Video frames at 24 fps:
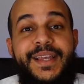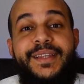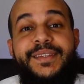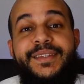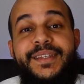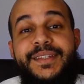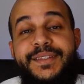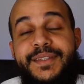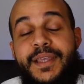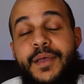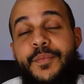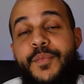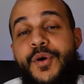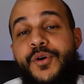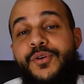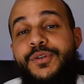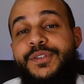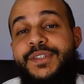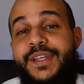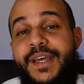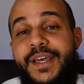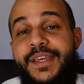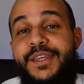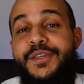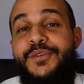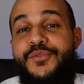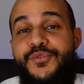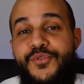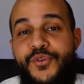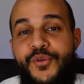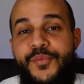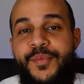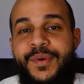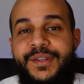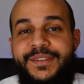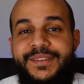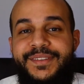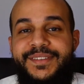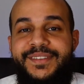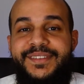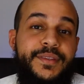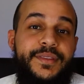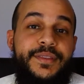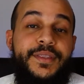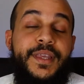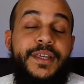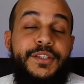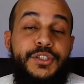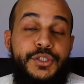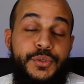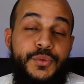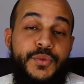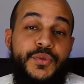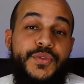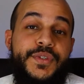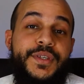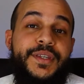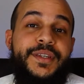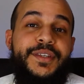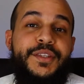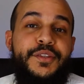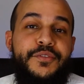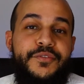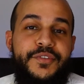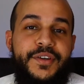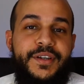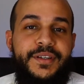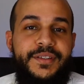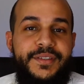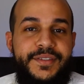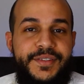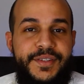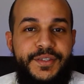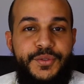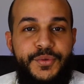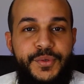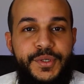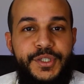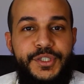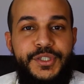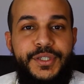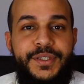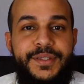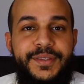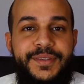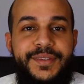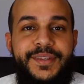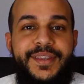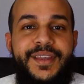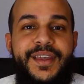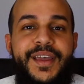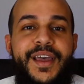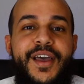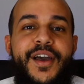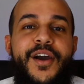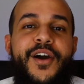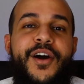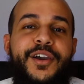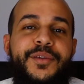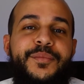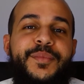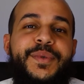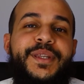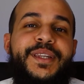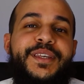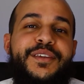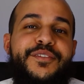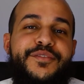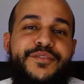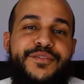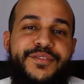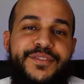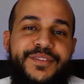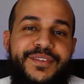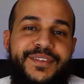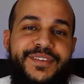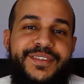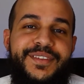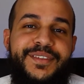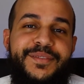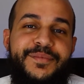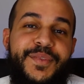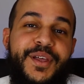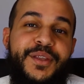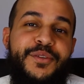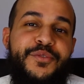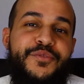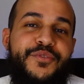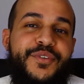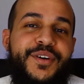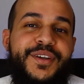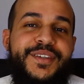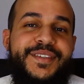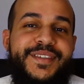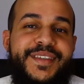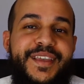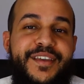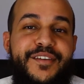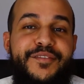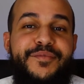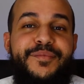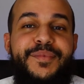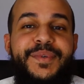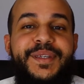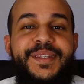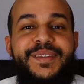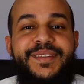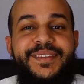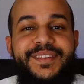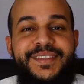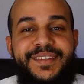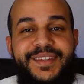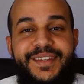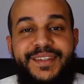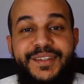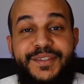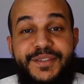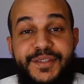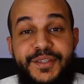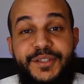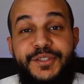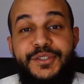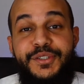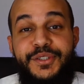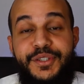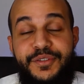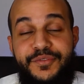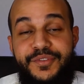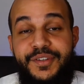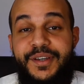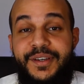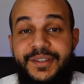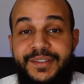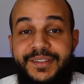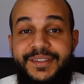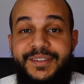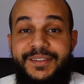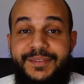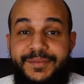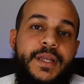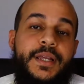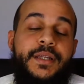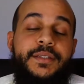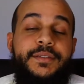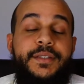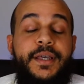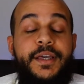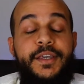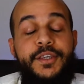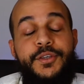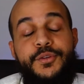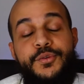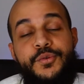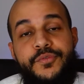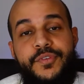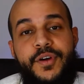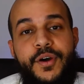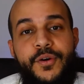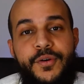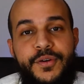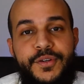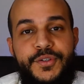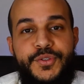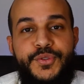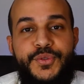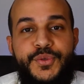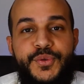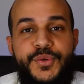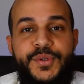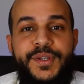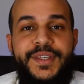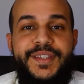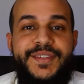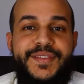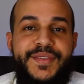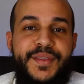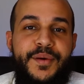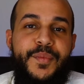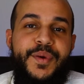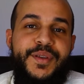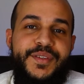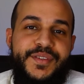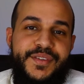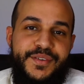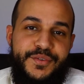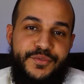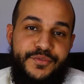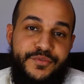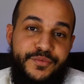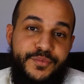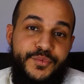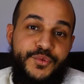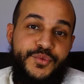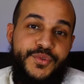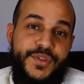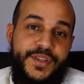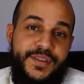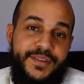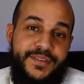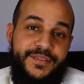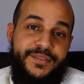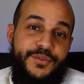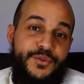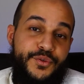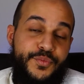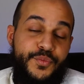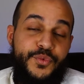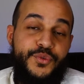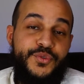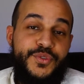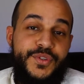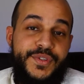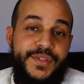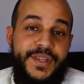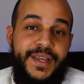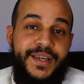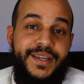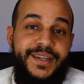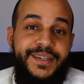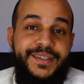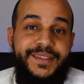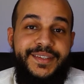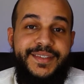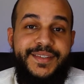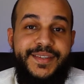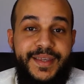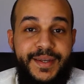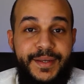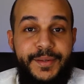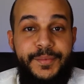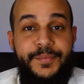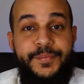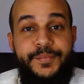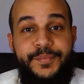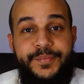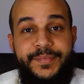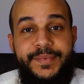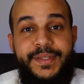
that about a hero woman that she was in a difficult situation. I believe none of us have been in such a difficulty. The hero of our story is the mother of Musa, or Moses alayhi salam.